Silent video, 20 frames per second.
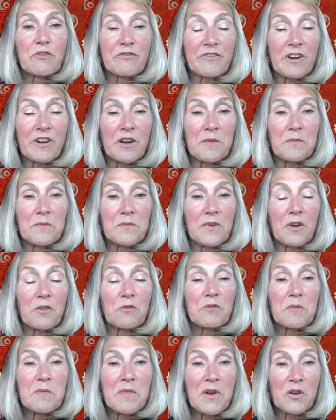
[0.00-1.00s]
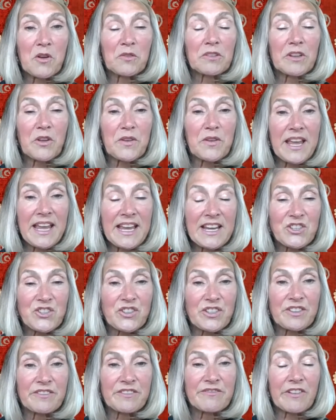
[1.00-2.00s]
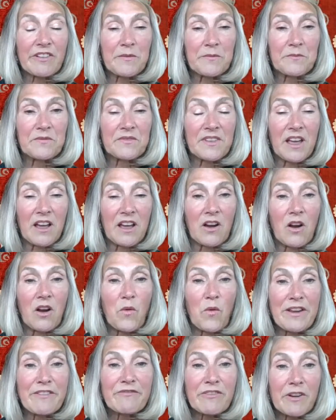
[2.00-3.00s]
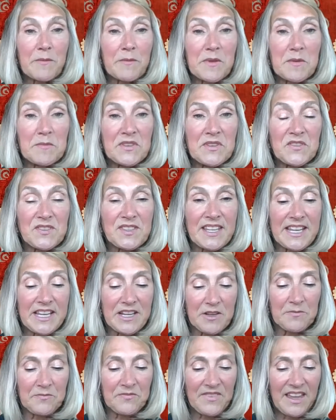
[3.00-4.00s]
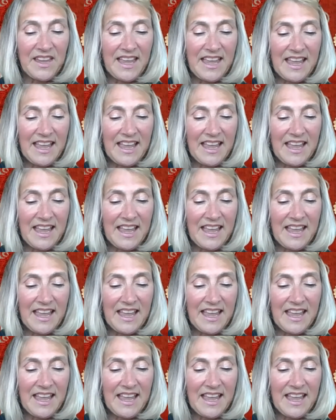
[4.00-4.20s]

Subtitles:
from a remote location, away from the museum.